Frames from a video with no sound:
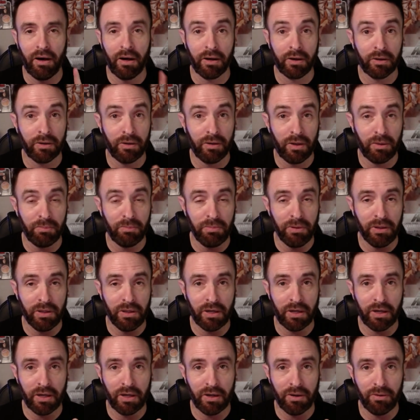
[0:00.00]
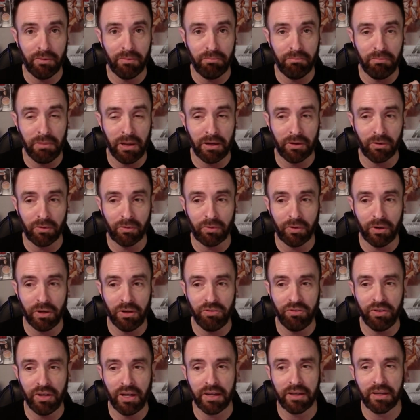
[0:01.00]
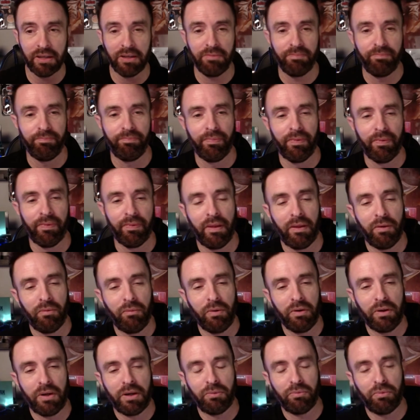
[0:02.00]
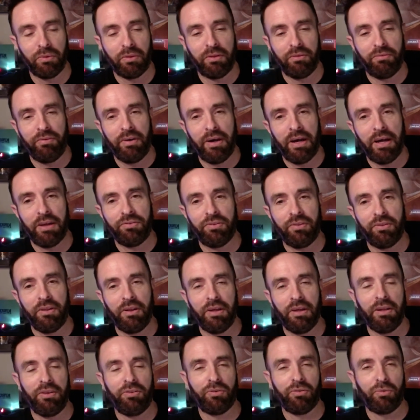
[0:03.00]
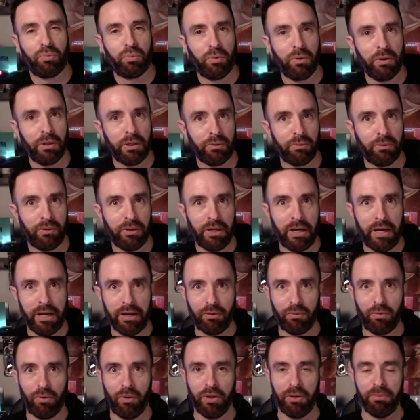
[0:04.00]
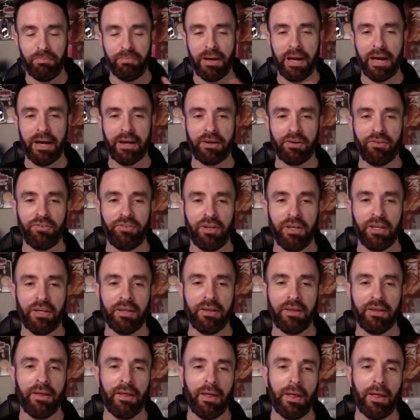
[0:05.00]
Columbia Mandalorian jacket? It comes with the vest. It's really, really high quality packaging.